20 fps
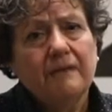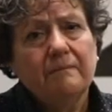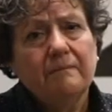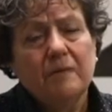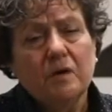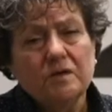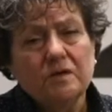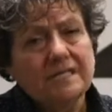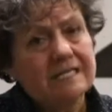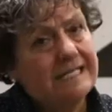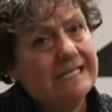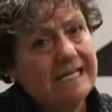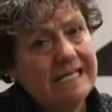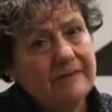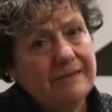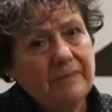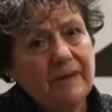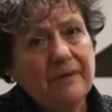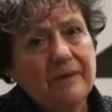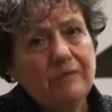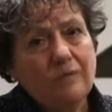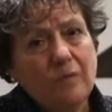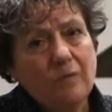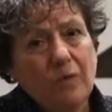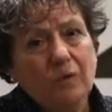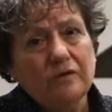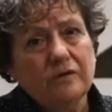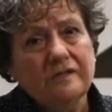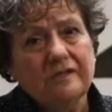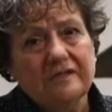Mostly people
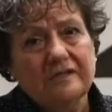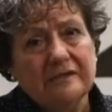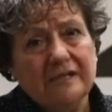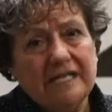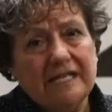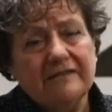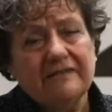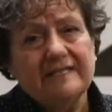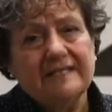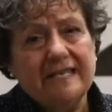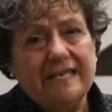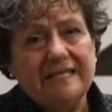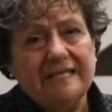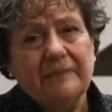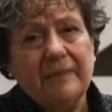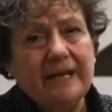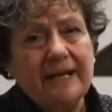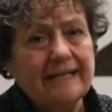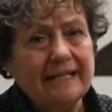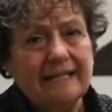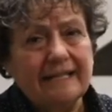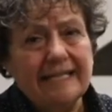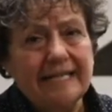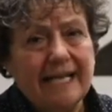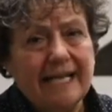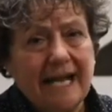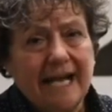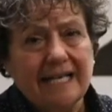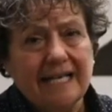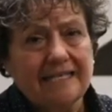want to live as
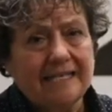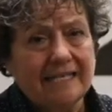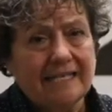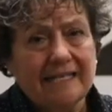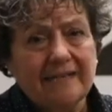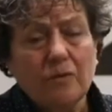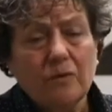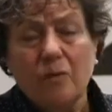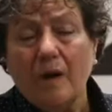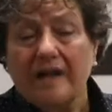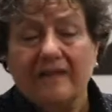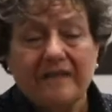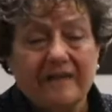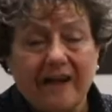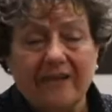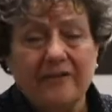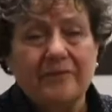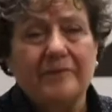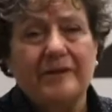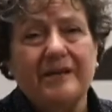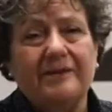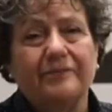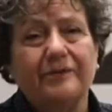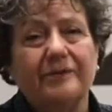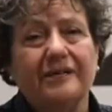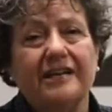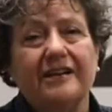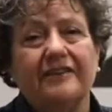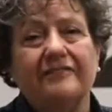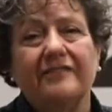independently and in the way that other people
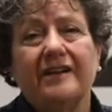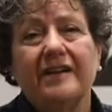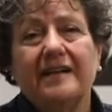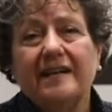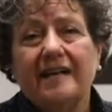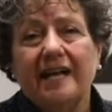live,